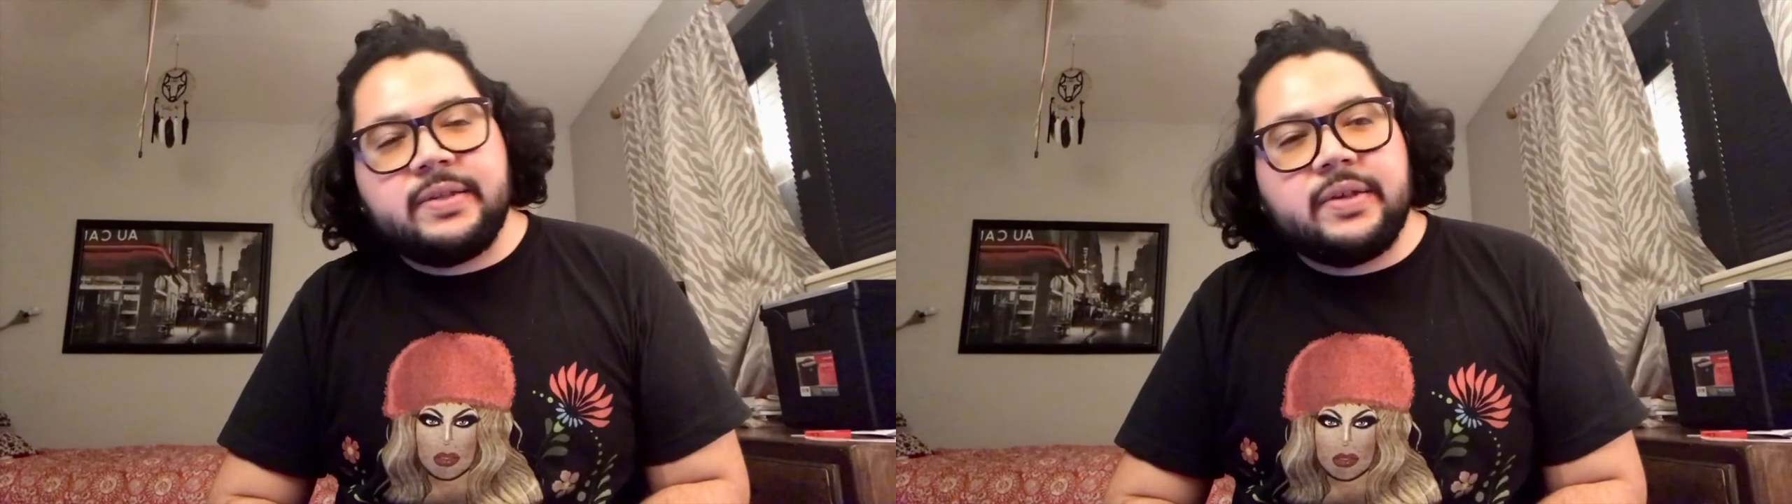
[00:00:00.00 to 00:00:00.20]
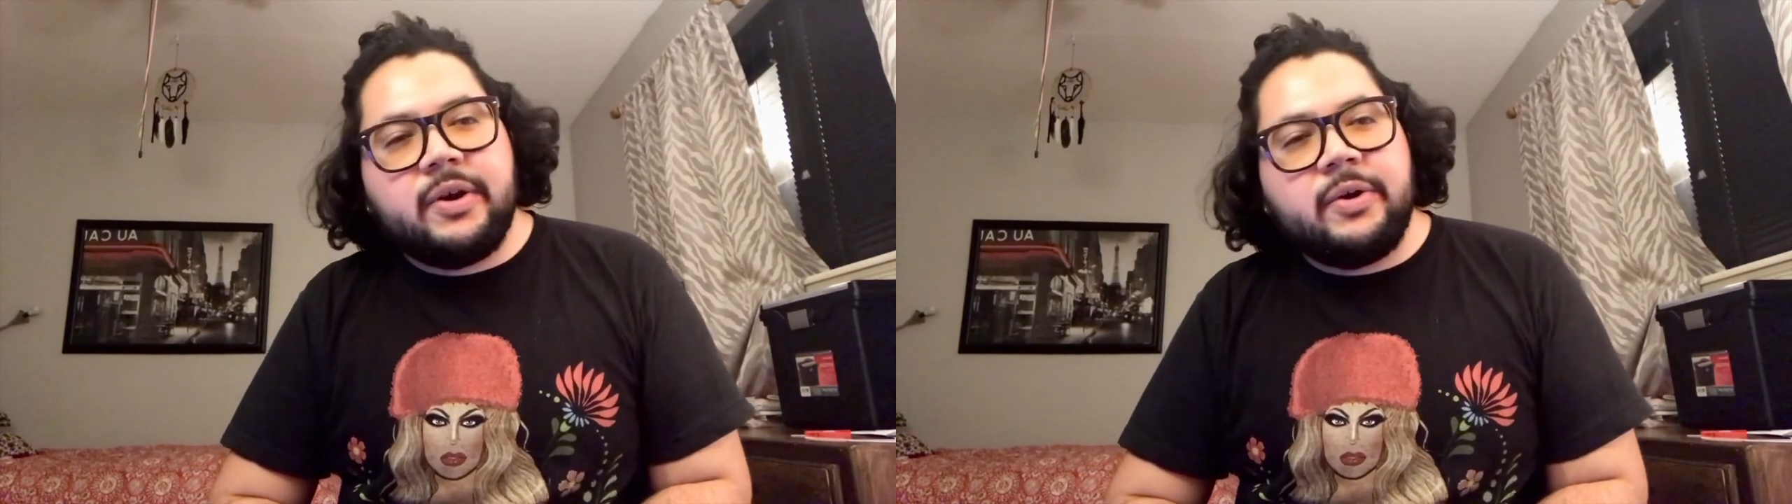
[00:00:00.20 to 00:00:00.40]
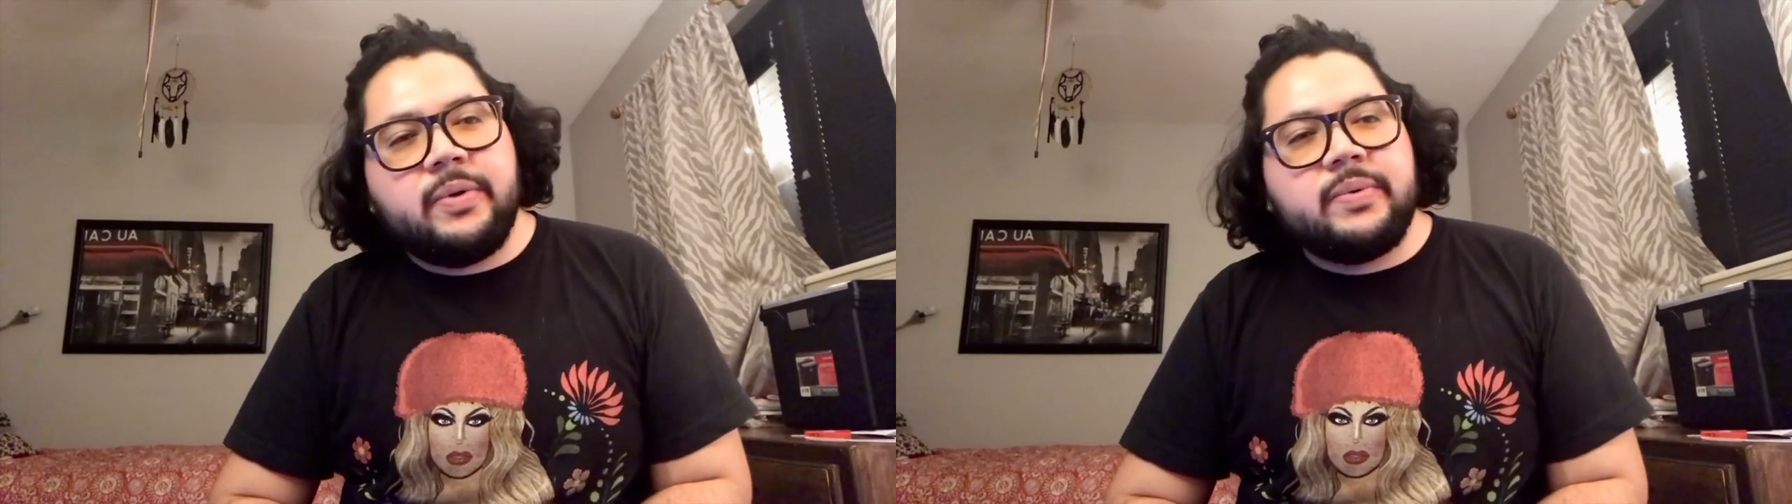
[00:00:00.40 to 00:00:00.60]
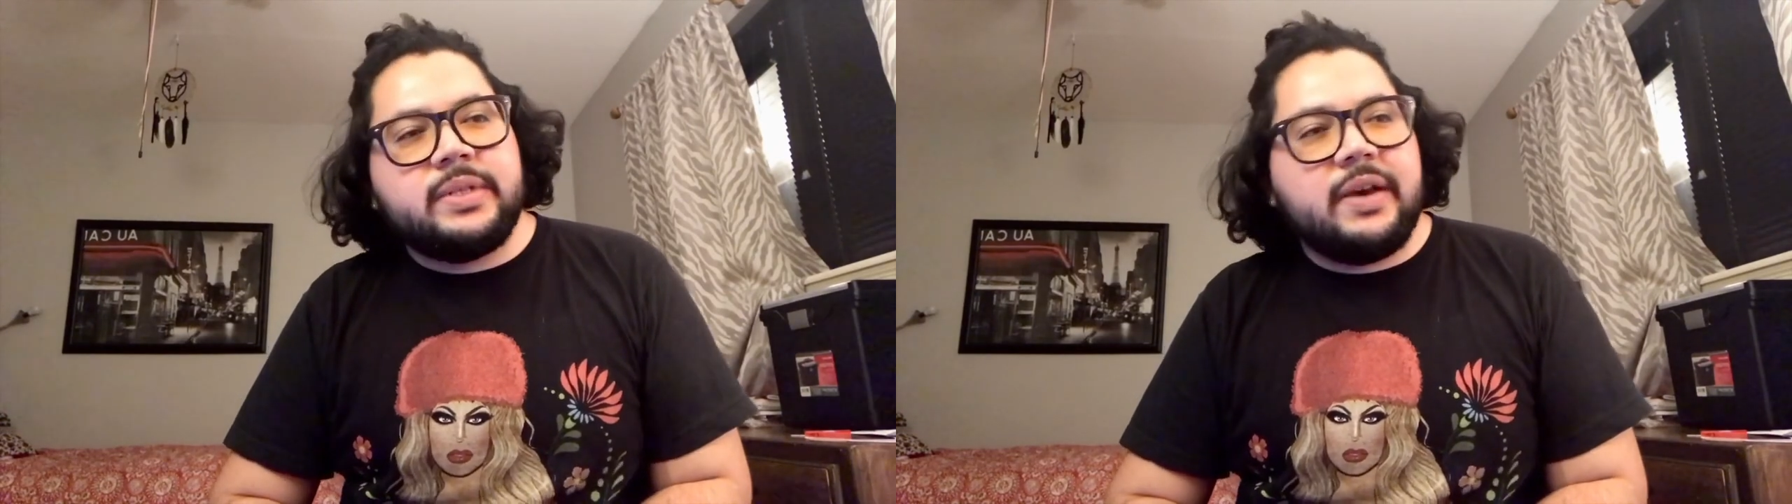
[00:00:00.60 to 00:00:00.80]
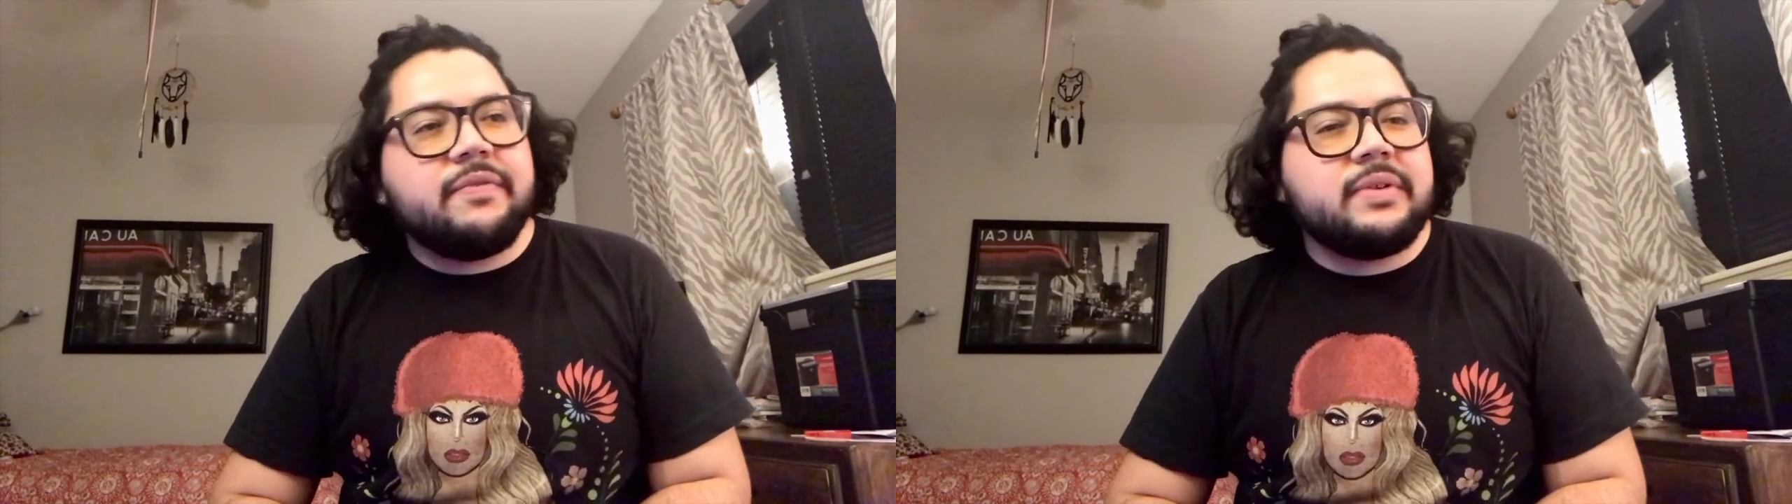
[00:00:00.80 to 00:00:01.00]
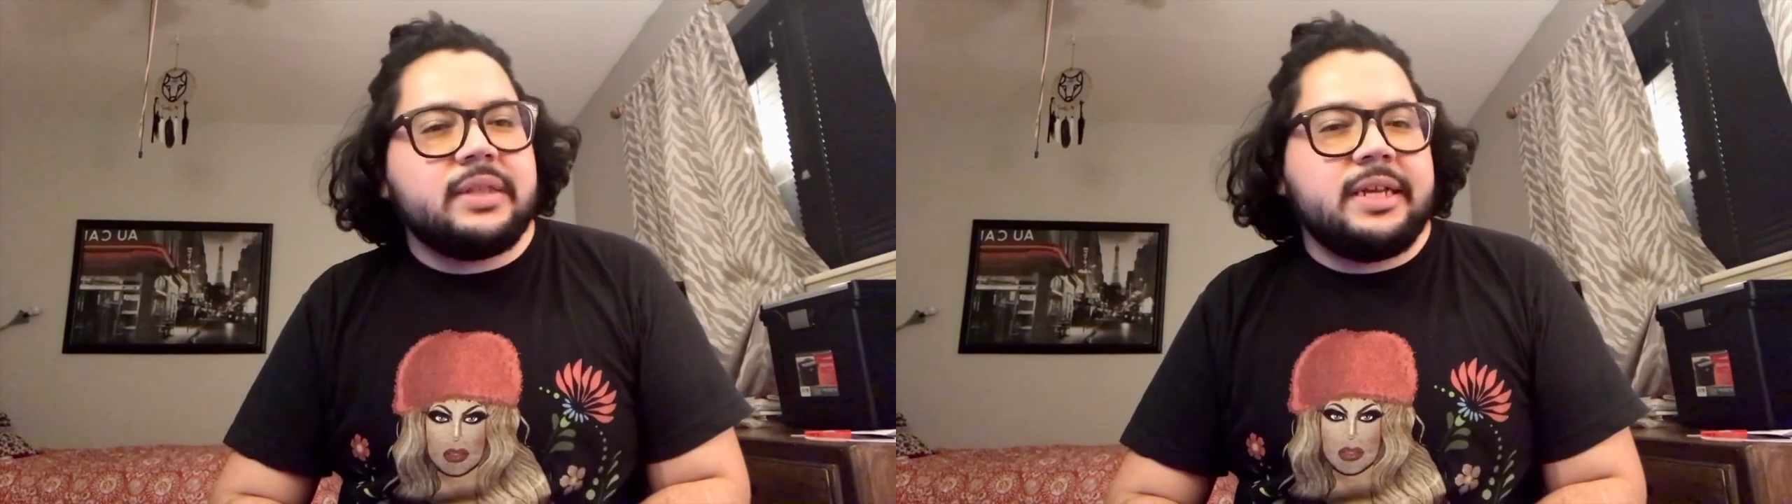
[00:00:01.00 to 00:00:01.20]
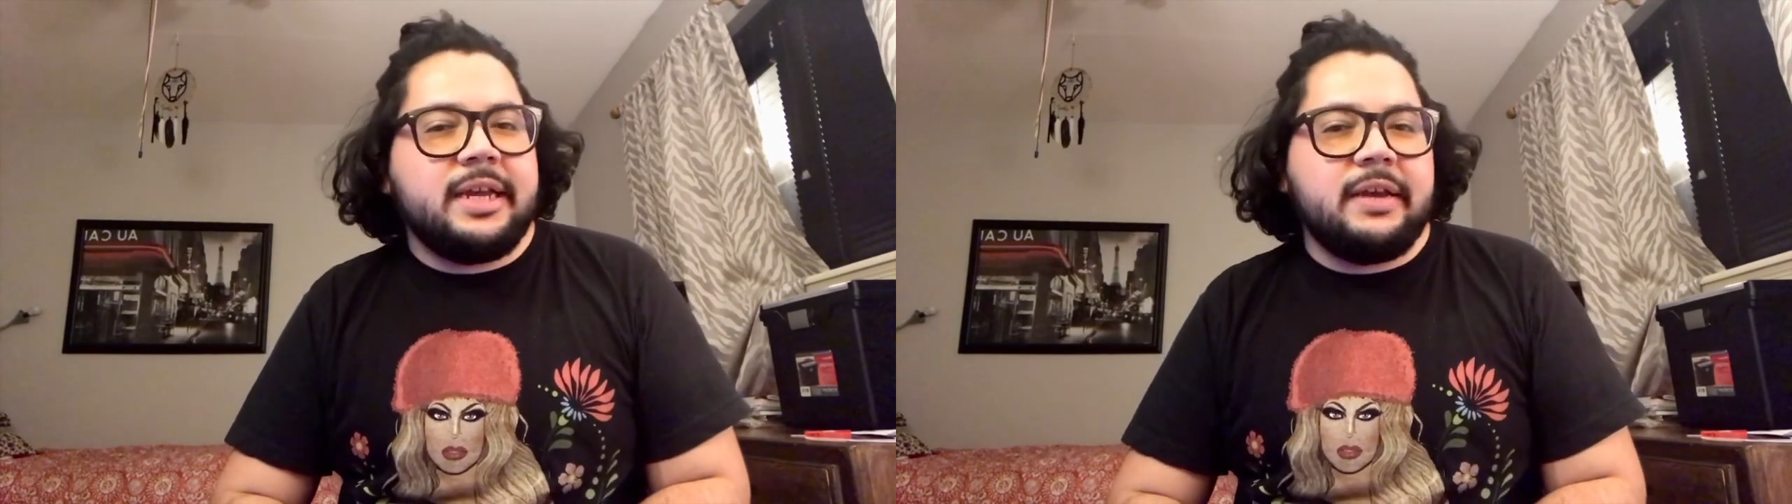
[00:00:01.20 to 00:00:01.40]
So definitely,